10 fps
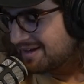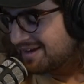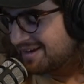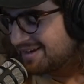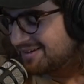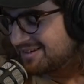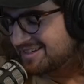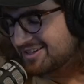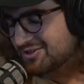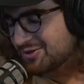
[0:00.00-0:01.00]
And
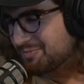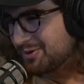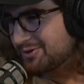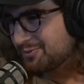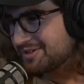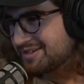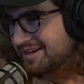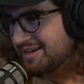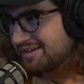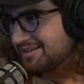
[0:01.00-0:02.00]
it's actually built to
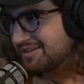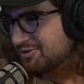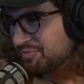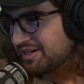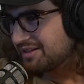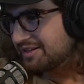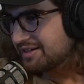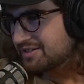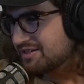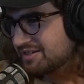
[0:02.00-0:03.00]
withstand as many
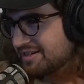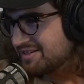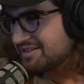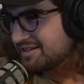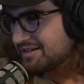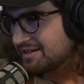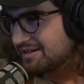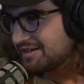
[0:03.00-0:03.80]
licks as needed.